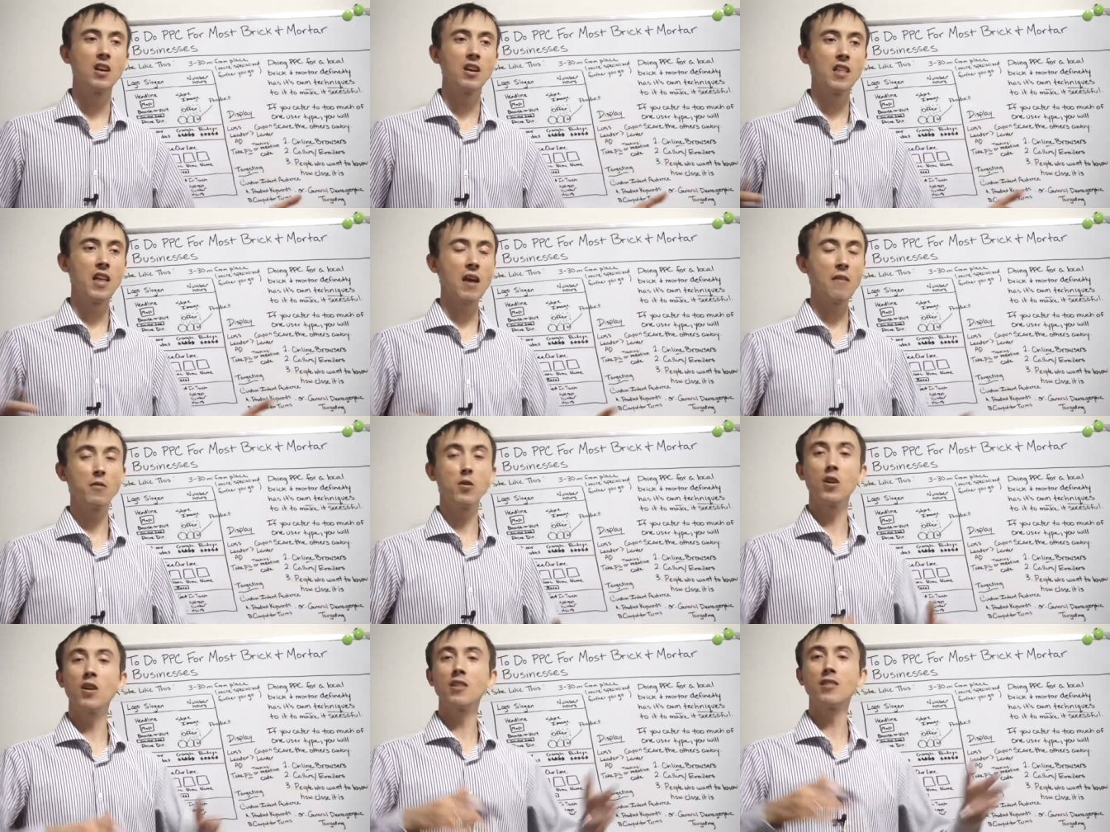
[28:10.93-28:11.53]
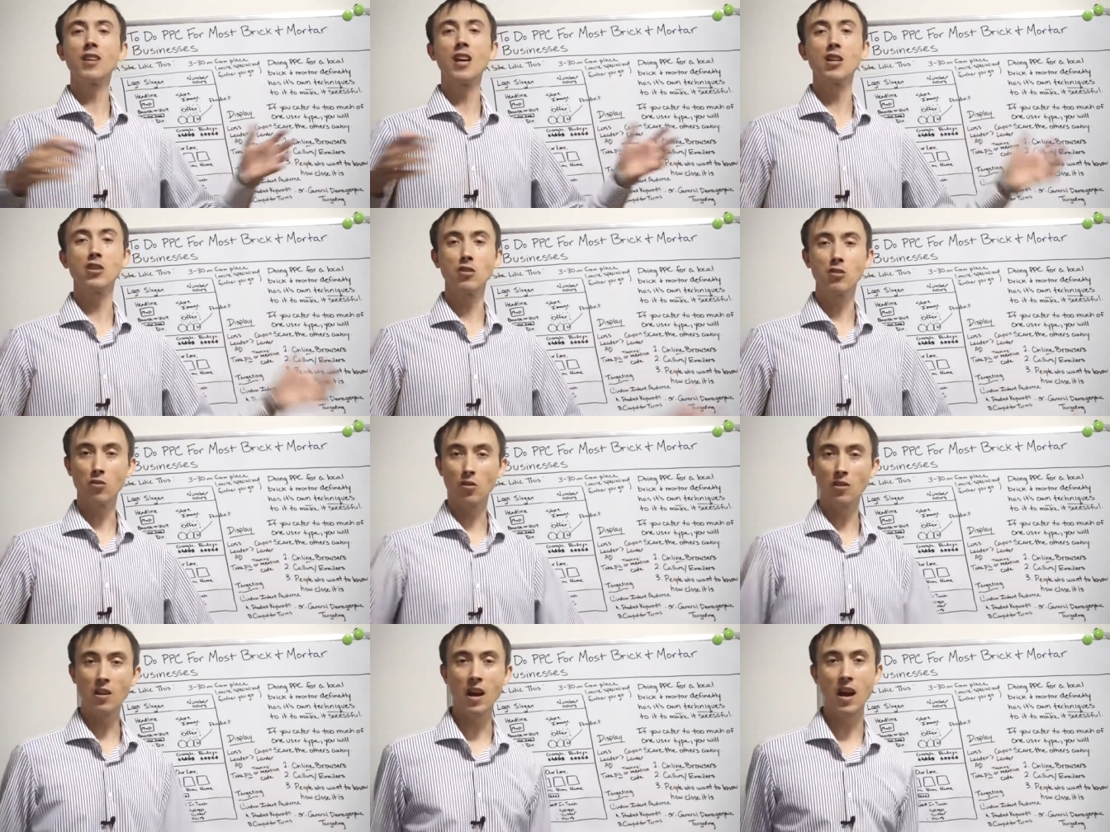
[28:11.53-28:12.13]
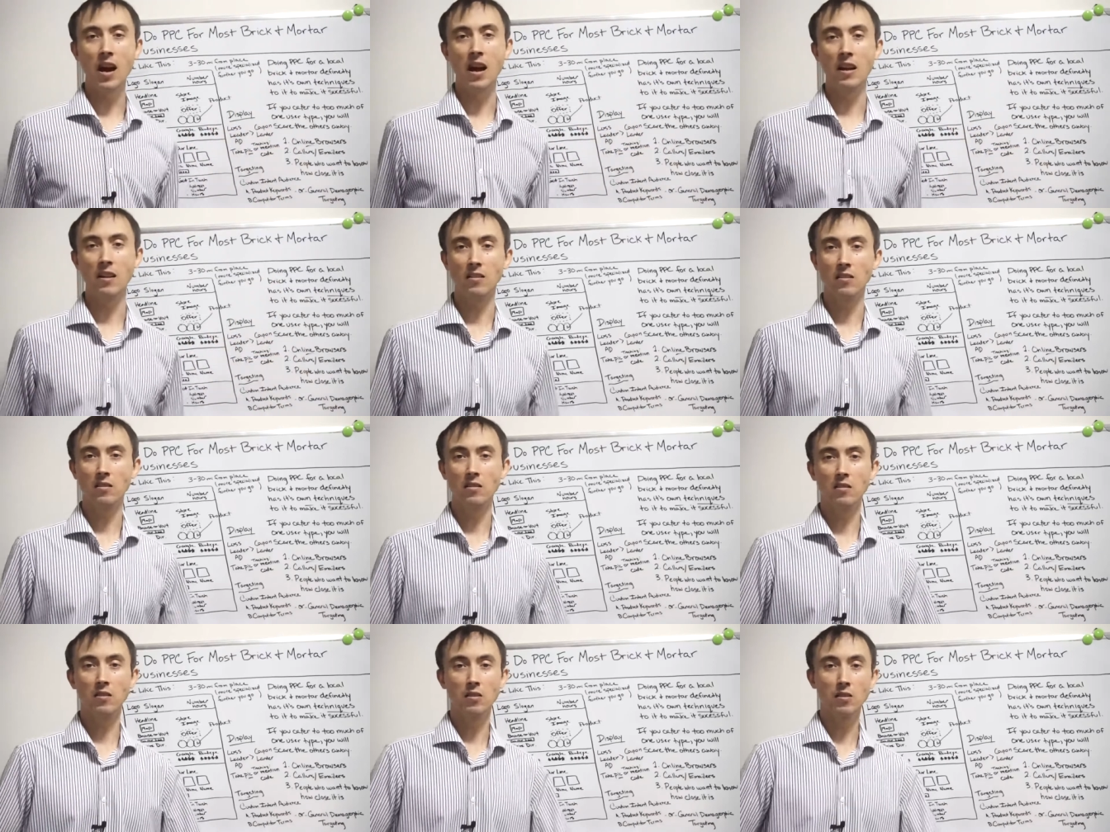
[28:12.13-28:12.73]
they have good intentions or
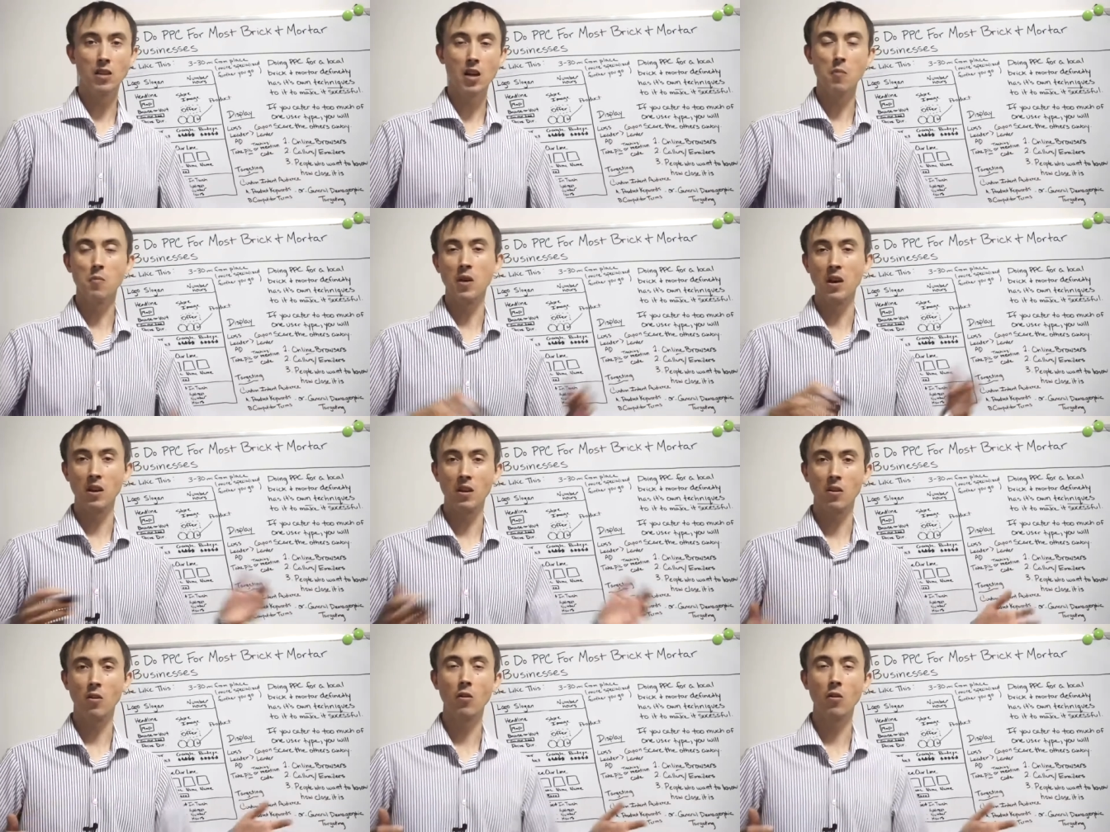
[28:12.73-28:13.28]
not to come in,